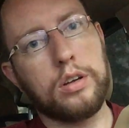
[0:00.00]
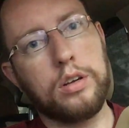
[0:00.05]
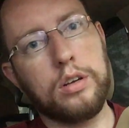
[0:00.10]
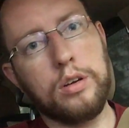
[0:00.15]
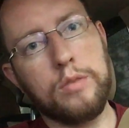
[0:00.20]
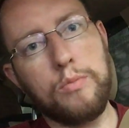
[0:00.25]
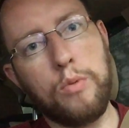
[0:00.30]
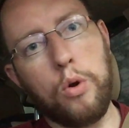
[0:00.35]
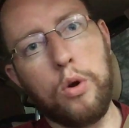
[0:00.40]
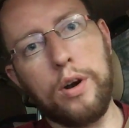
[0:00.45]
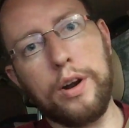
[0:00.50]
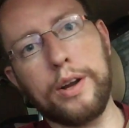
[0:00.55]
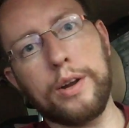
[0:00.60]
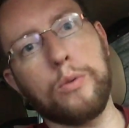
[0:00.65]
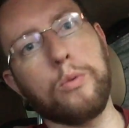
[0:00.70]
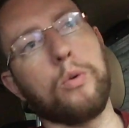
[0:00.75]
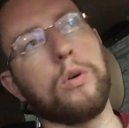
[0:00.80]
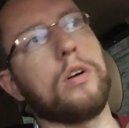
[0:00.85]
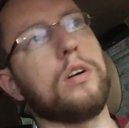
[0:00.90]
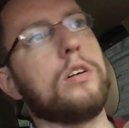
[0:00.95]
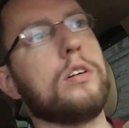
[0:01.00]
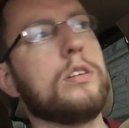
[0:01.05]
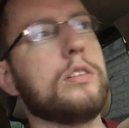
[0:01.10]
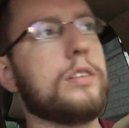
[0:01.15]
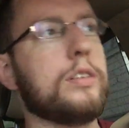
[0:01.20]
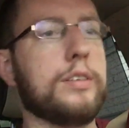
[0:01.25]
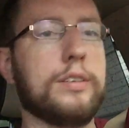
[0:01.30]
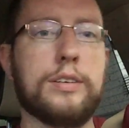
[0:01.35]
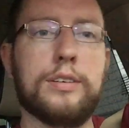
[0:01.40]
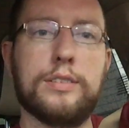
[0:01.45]
Good morning, world.
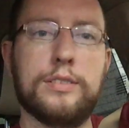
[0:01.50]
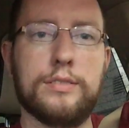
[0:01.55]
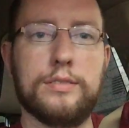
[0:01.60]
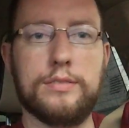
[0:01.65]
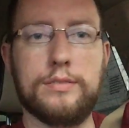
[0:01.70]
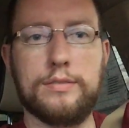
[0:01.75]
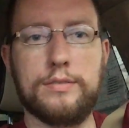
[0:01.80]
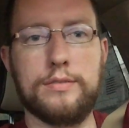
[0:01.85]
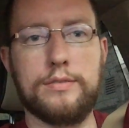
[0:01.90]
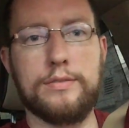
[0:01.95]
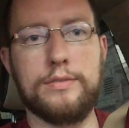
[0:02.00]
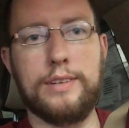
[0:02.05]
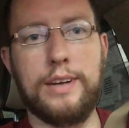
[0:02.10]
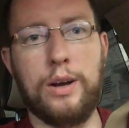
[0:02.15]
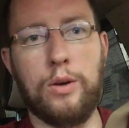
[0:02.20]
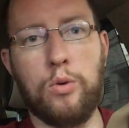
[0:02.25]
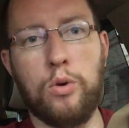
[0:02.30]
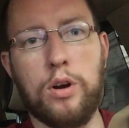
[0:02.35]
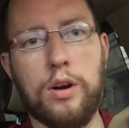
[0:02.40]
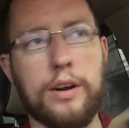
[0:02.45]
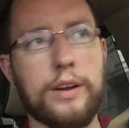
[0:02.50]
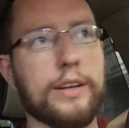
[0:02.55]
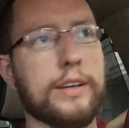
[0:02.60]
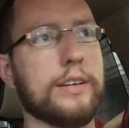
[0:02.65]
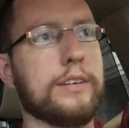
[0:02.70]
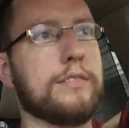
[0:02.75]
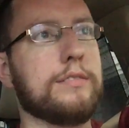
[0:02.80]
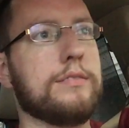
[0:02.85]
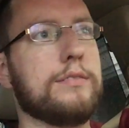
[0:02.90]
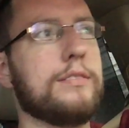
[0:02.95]
How are you?
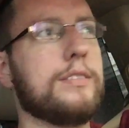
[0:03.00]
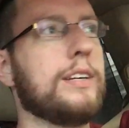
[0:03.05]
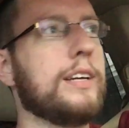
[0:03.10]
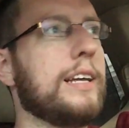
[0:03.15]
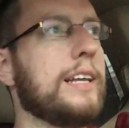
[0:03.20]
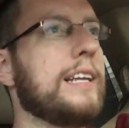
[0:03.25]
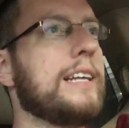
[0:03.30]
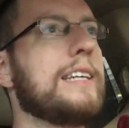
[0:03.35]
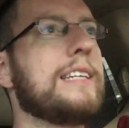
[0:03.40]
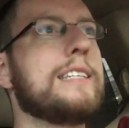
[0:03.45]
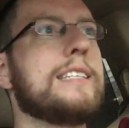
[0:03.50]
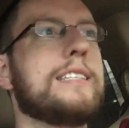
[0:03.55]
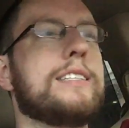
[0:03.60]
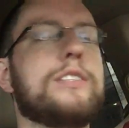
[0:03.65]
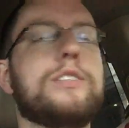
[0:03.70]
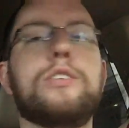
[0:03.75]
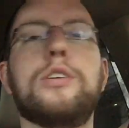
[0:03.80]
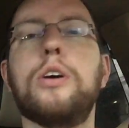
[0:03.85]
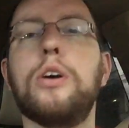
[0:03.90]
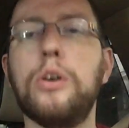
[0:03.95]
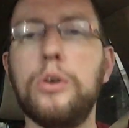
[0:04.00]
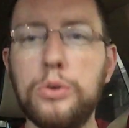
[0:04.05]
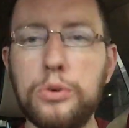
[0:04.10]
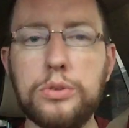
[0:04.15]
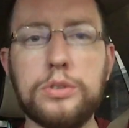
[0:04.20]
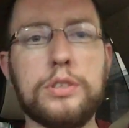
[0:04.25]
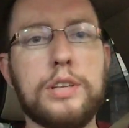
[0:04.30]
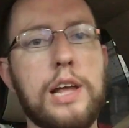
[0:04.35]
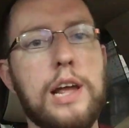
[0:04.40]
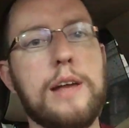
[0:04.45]
It is
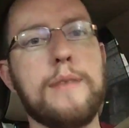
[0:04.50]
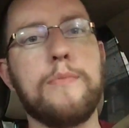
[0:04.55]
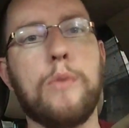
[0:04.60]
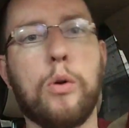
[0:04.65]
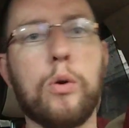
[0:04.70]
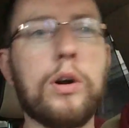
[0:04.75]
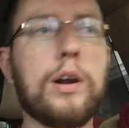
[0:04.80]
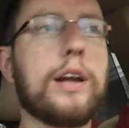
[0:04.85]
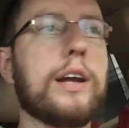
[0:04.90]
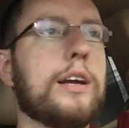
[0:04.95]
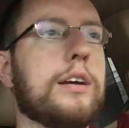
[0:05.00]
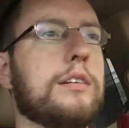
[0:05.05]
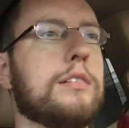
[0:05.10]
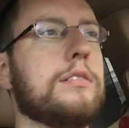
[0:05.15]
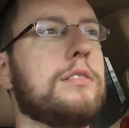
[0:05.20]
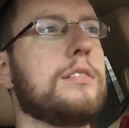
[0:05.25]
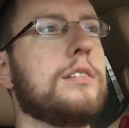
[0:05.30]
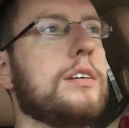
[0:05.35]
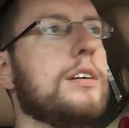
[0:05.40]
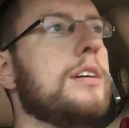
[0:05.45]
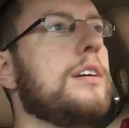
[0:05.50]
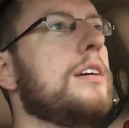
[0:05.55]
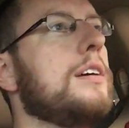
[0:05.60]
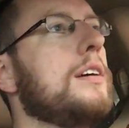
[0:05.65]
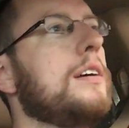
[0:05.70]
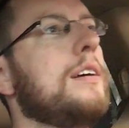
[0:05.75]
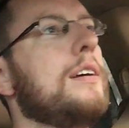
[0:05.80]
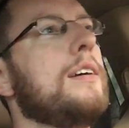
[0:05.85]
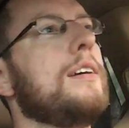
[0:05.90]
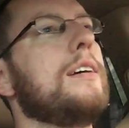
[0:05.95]
Tuesday morning.
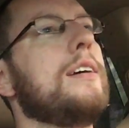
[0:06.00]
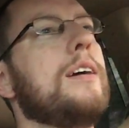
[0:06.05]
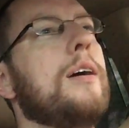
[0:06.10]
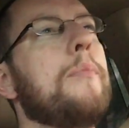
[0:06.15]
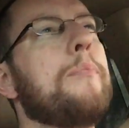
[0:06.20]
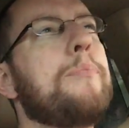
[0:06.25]
A